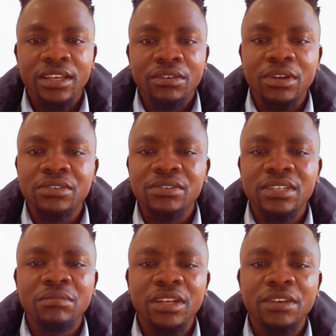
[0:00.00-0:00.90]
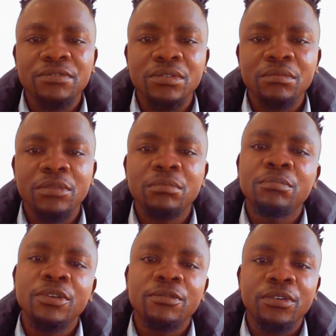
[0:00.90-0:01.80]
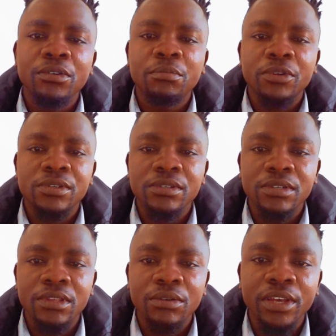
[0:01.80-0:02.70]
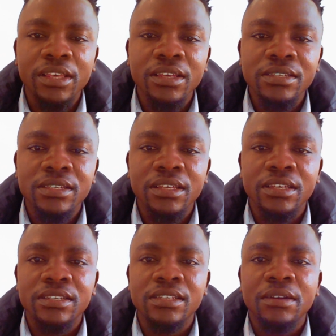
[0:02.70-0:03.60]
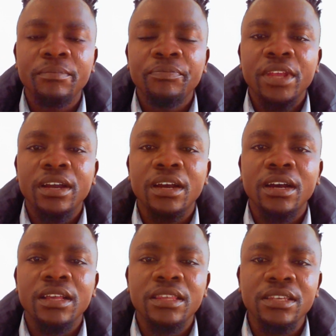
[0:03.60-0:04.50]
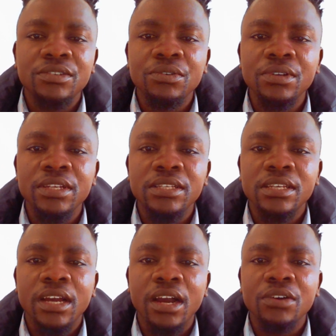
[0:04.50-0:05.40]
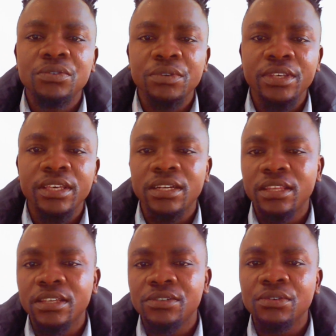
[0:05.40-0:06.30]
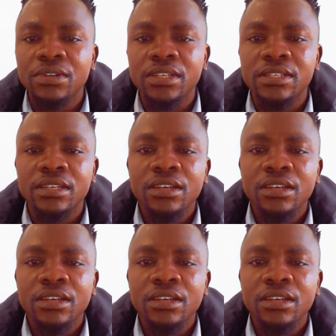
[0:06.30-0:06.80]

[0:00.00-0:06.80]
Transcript: What you simply have to know, maybe before we proceed to the workings, is these units. How do we get these units?